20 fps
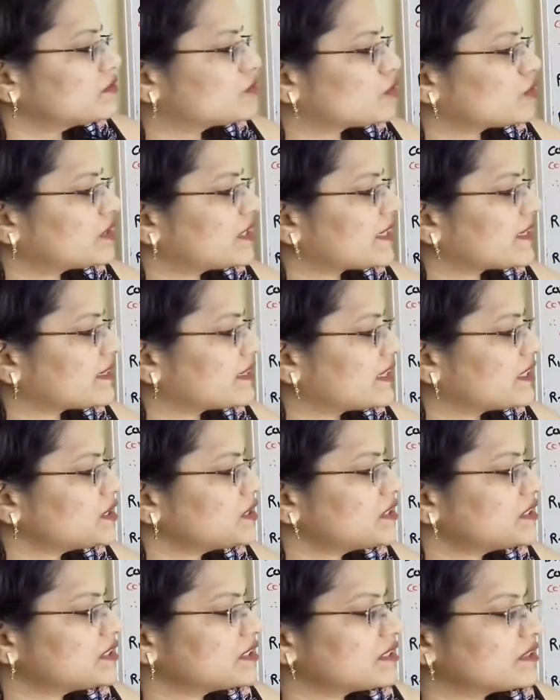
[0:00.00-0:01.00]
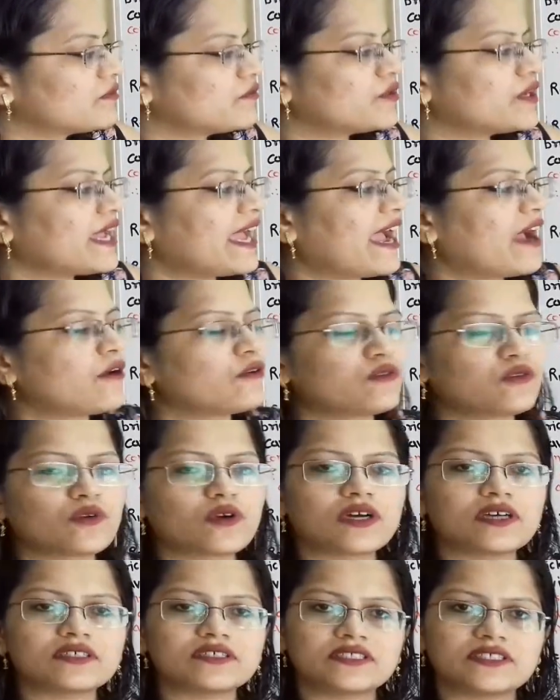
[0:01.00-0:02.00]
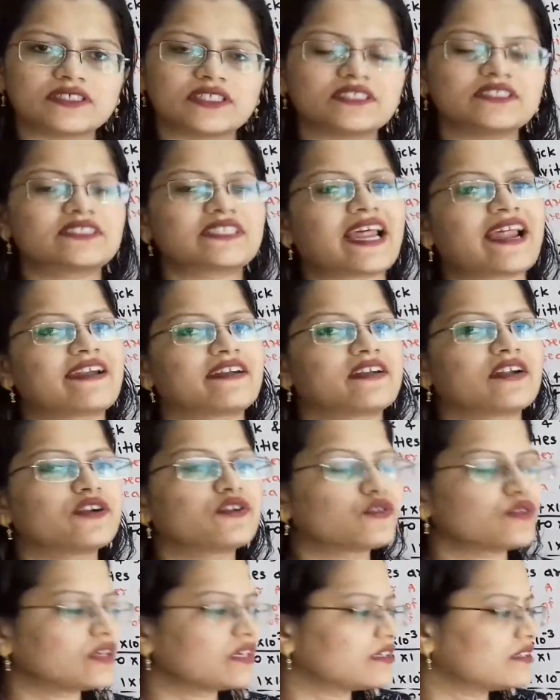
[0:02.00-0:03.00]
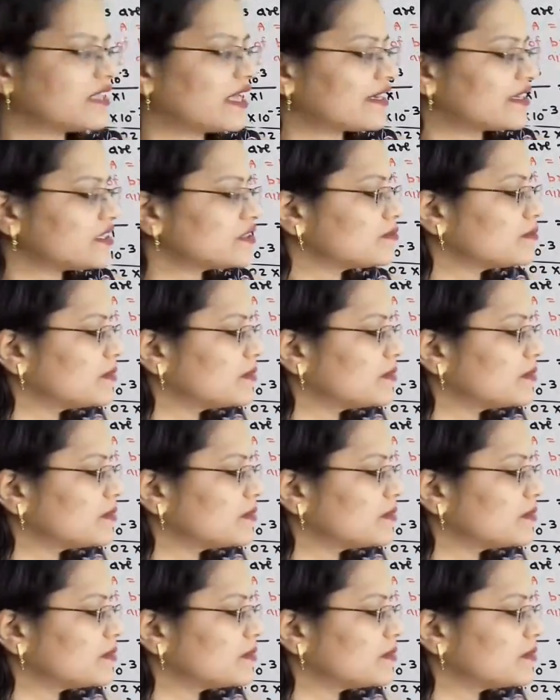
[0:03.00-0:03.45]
So thickness, we have to consider standard unit, that is